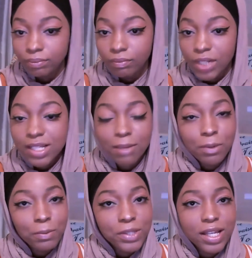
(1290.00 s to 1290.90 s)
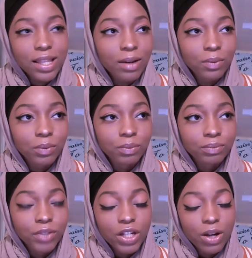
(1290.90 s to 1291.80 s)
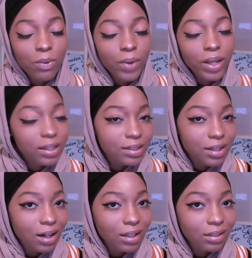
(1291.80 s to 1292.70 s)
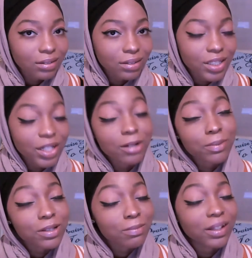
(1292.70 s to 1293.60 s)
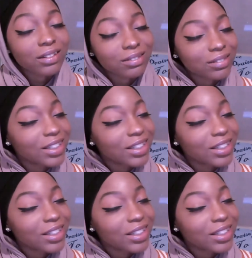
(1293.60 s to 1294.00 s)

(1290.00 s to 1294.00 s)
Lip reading: some people say that, wigs aren't turbans, but